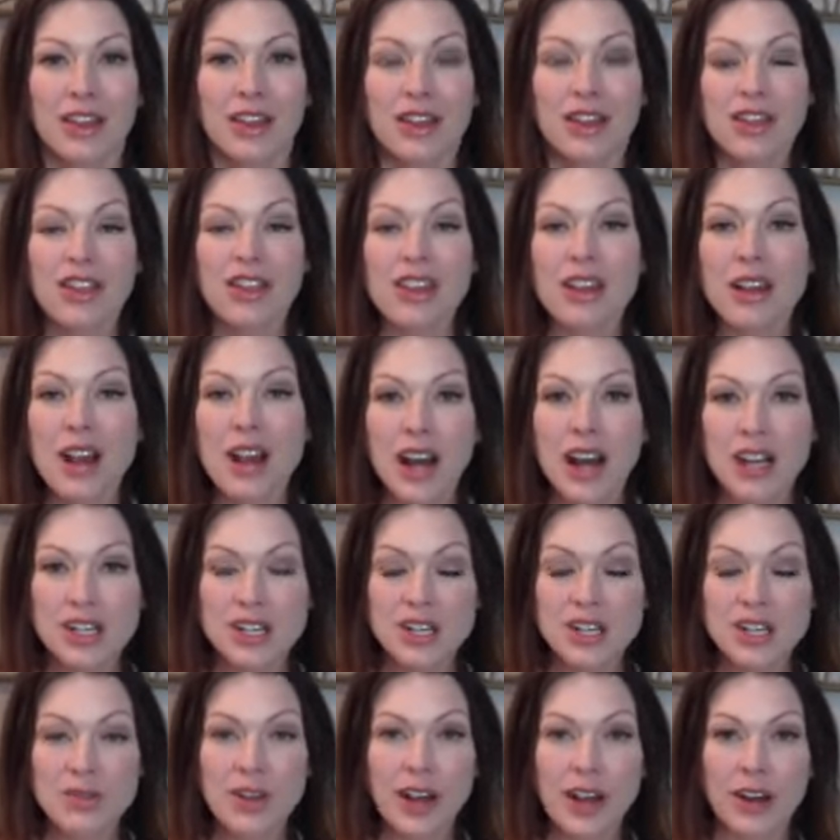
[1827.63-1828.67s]
The
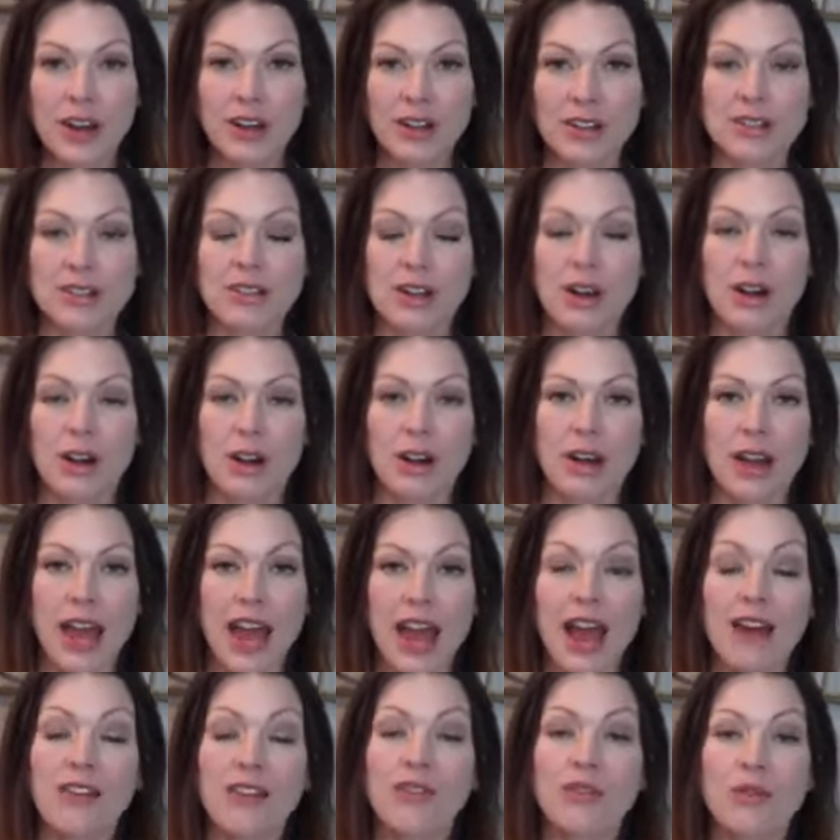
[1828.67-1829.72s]
Akashic Records
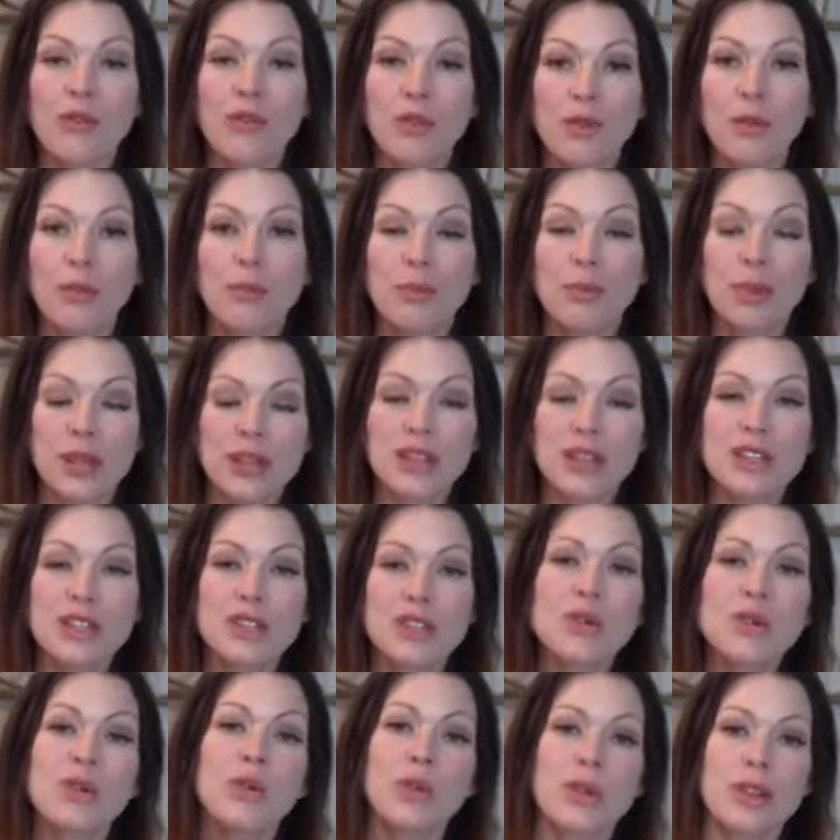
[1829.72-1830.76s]
have been the
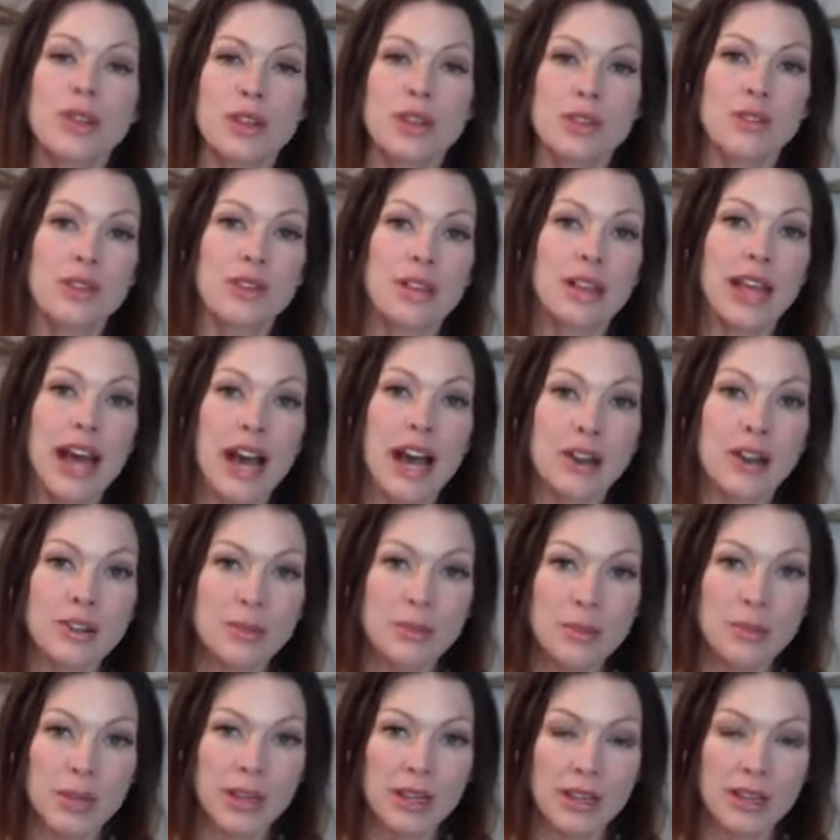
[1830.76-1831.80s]
tool that have allowed
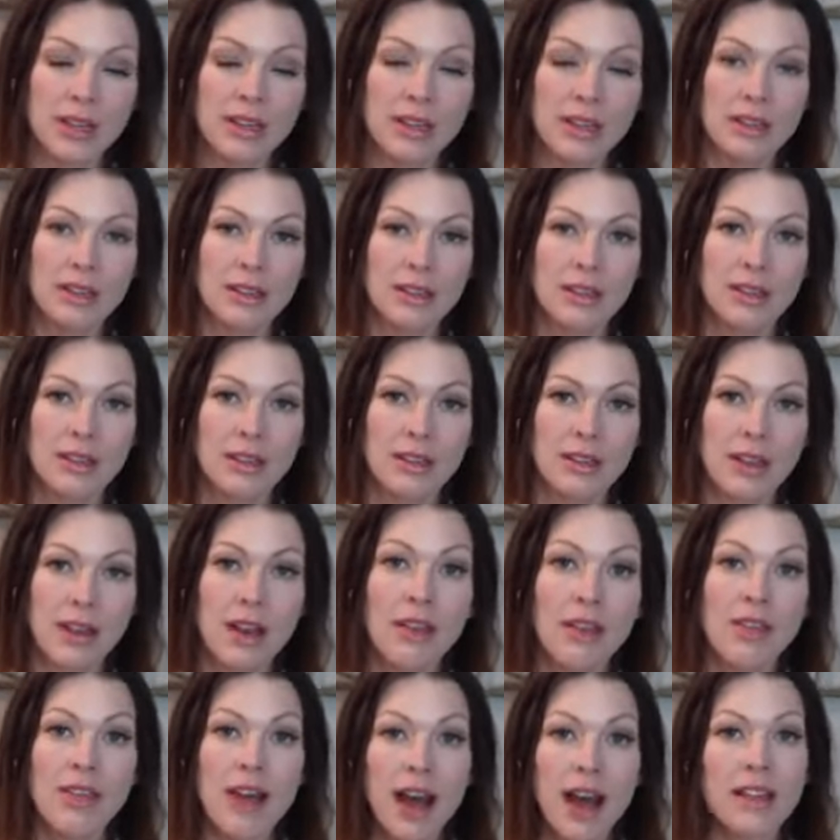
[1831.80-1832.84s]
me
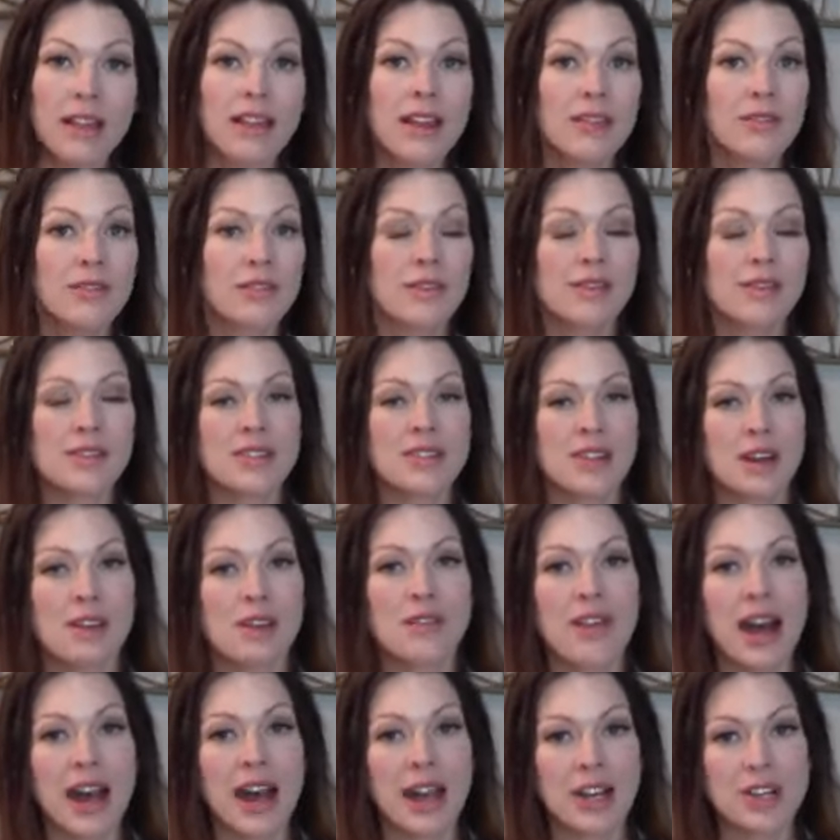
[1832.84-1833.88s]
that level of
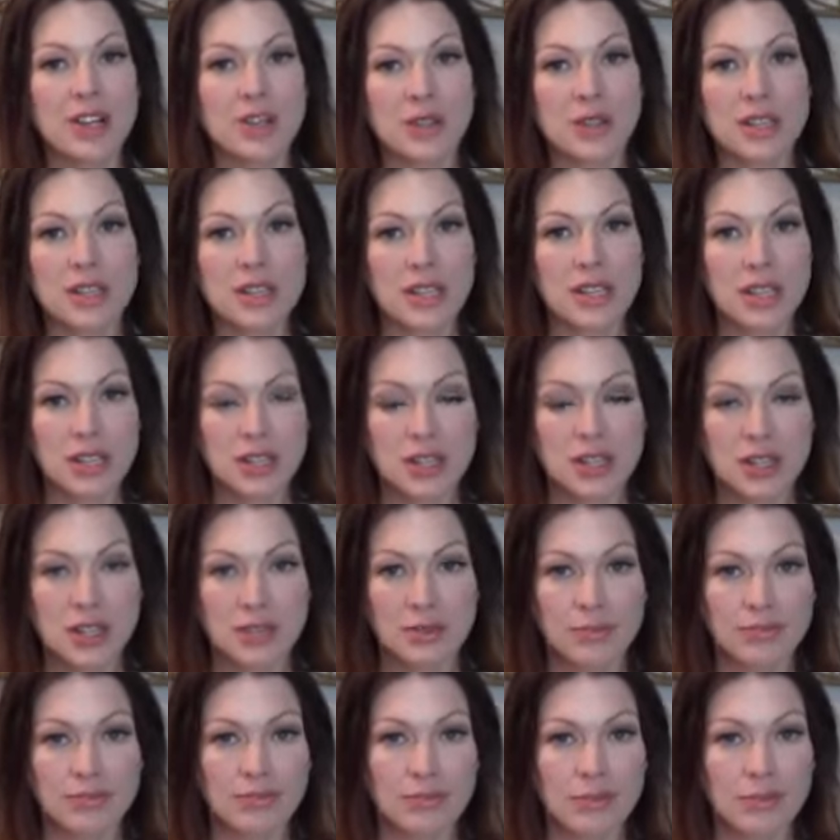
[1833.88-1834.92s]

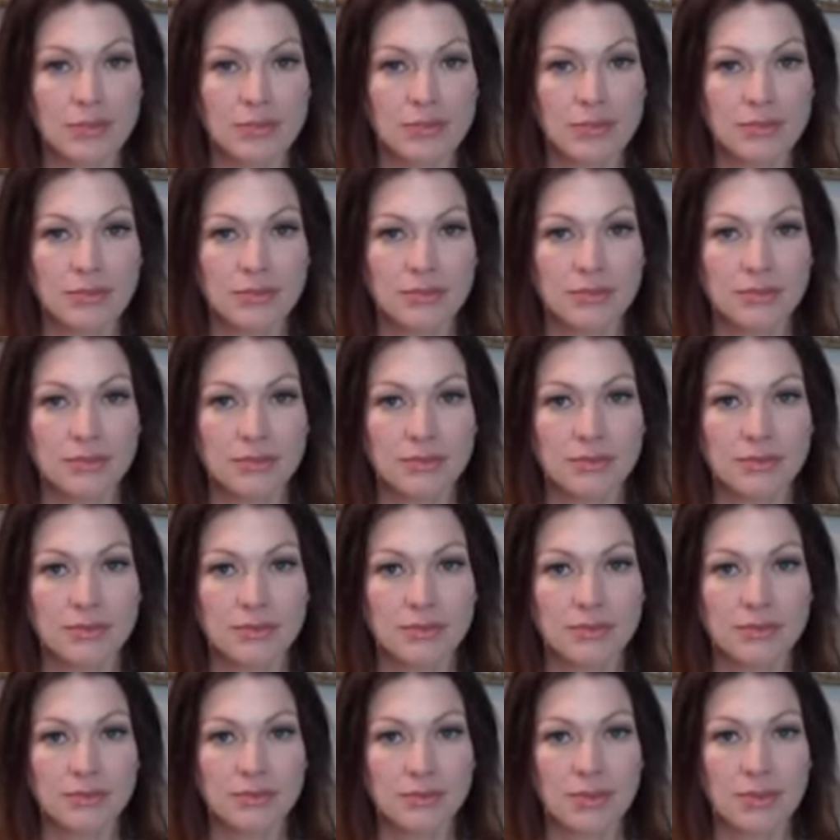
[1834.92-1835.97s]
self-actualization.
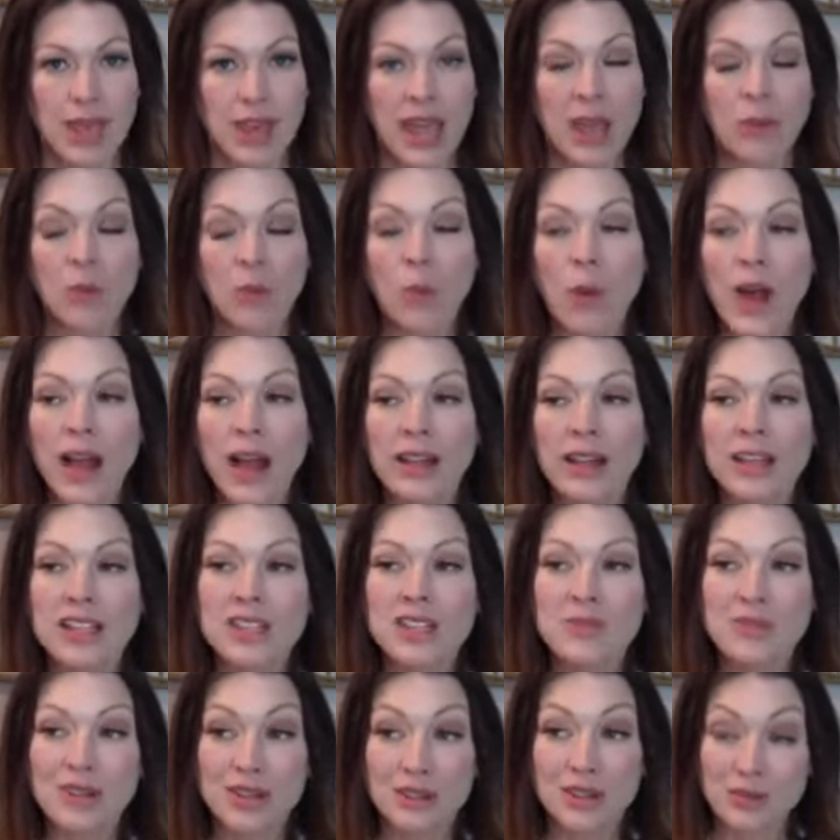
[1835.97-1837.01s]
And while
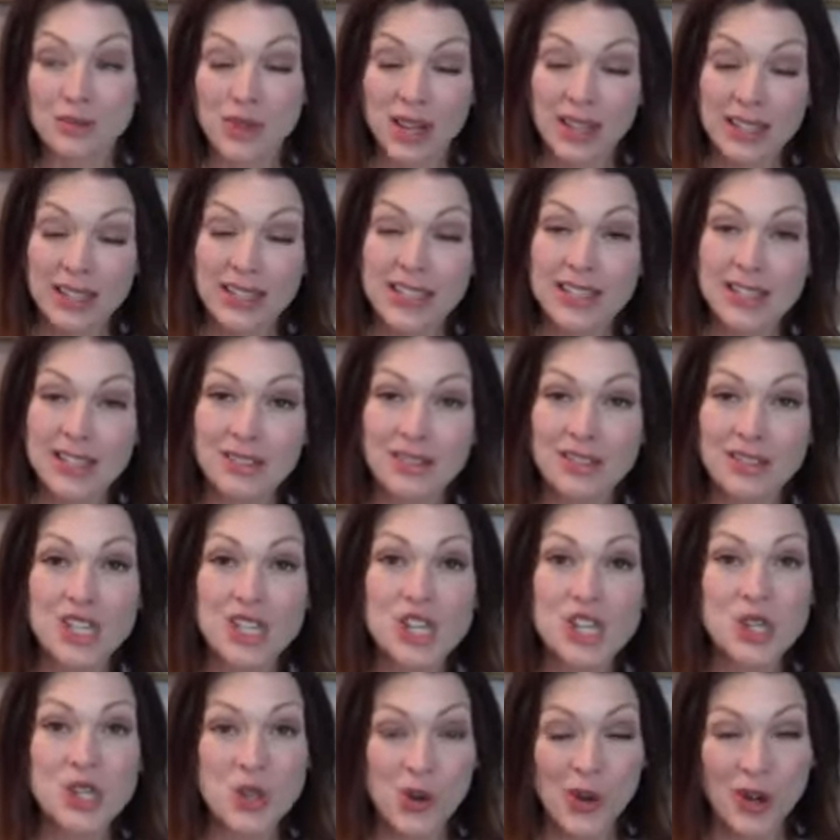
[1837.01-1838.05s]
it's been a relatively
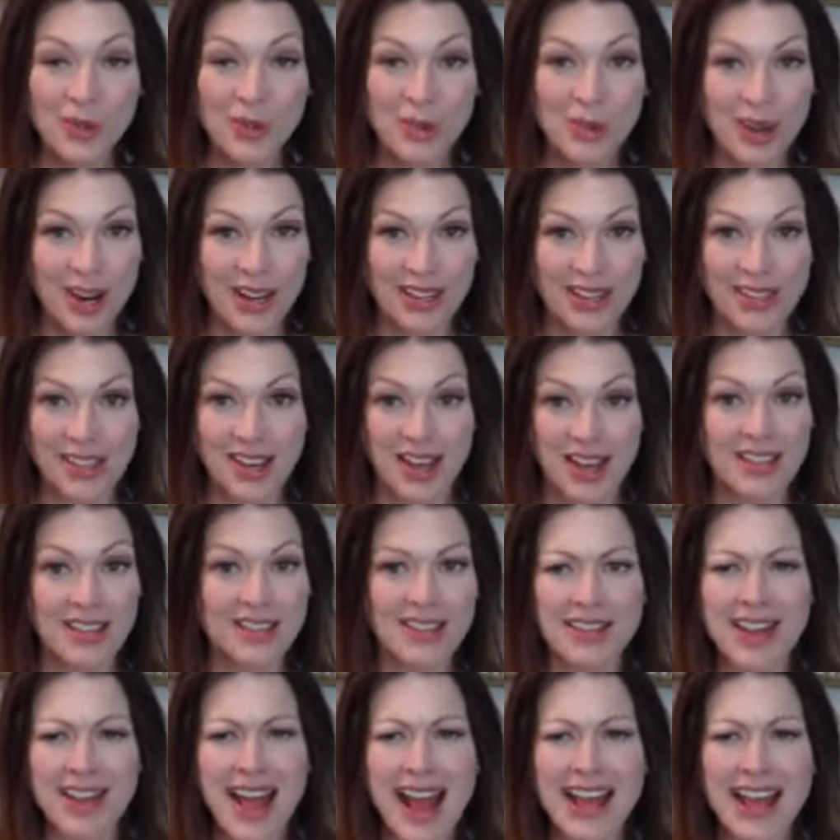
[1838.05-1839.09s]
short process,
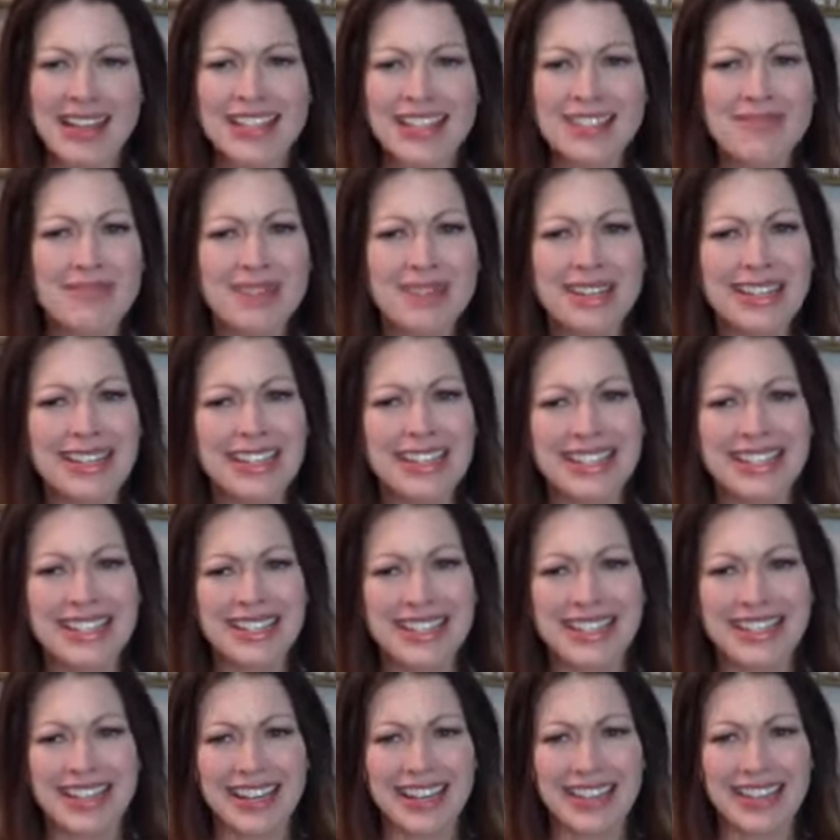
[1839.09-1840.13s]
it hasn't been
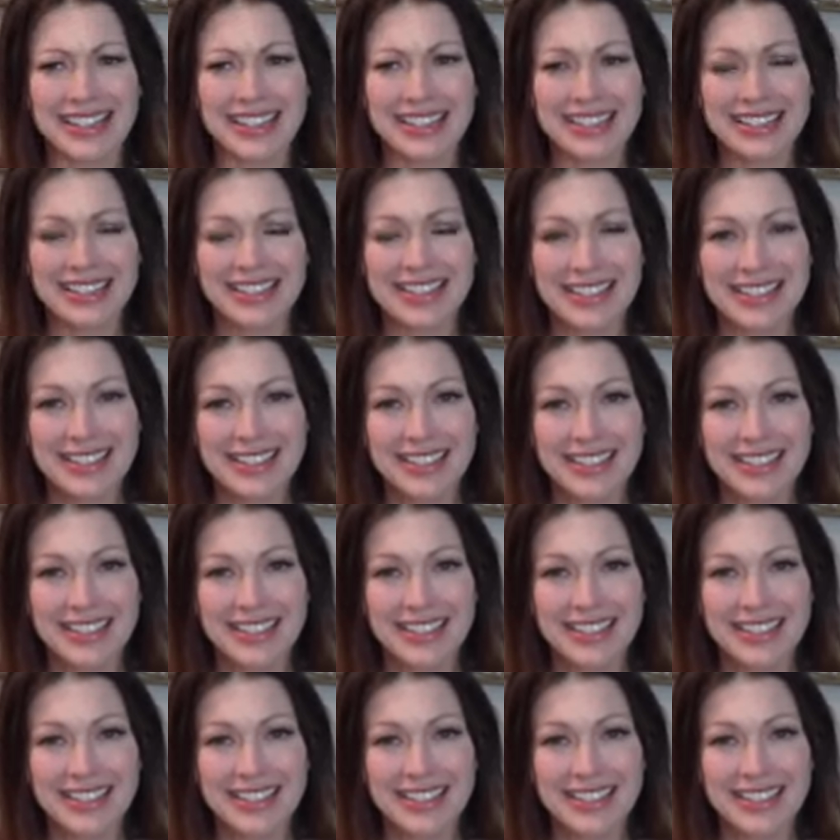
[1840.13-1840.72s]
instantaneous.